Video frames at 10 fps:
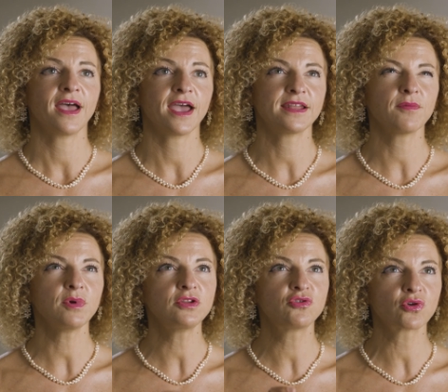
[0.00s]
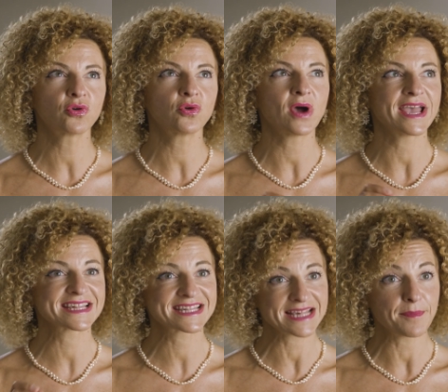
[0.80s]
and I will draw
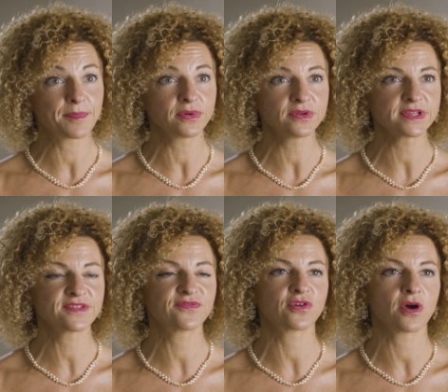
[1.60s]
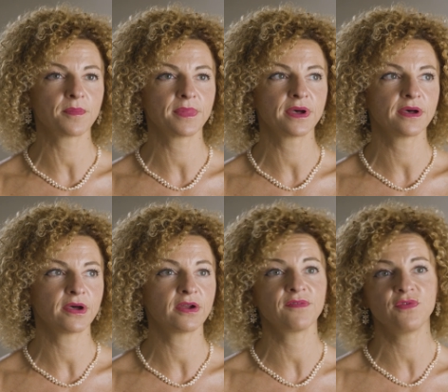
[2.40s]
examples from uh,
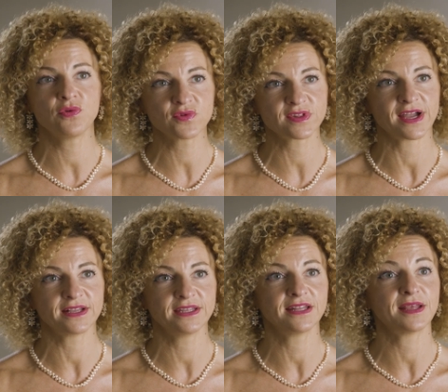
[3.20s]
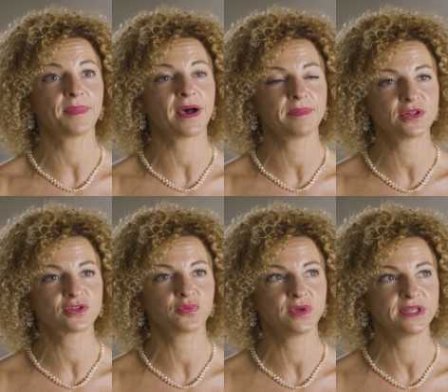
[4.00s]
a review study that I
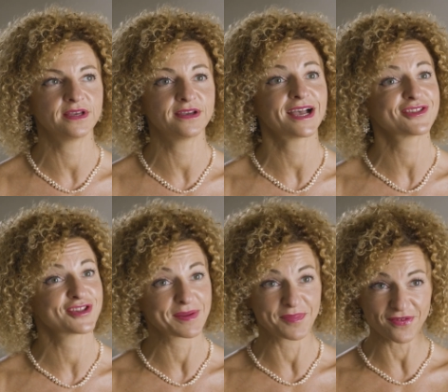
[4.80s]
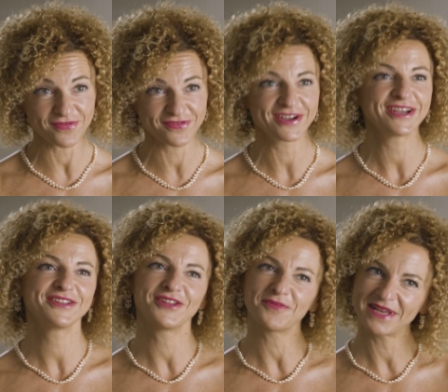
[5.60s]
published with uh, Angela Poff,
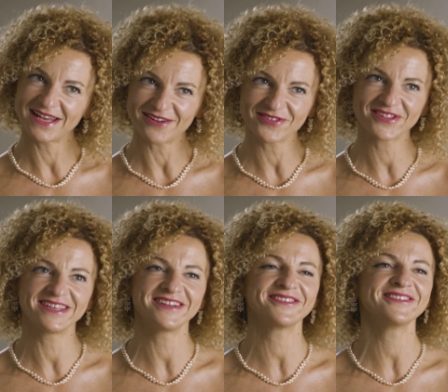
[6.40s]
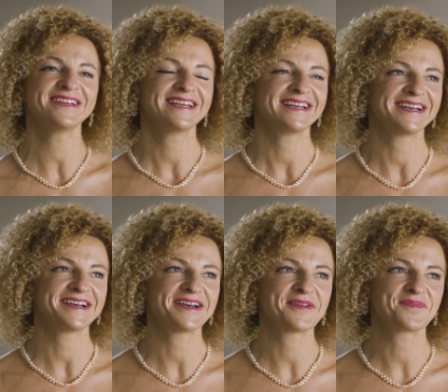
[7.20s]
Dominic D'Agostino,
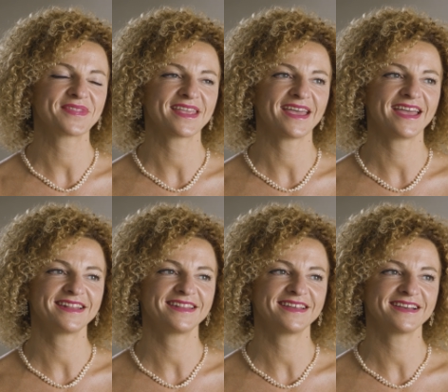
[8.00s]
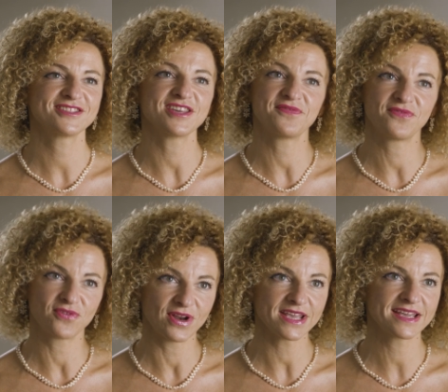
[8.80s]
um, and uh, Jeff
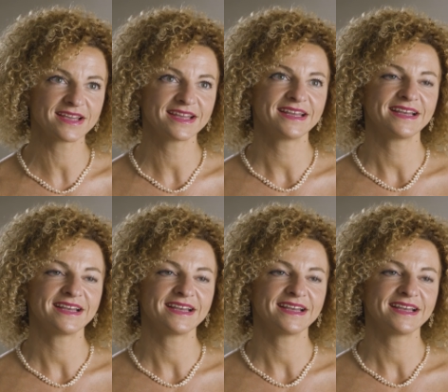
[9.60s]
Volek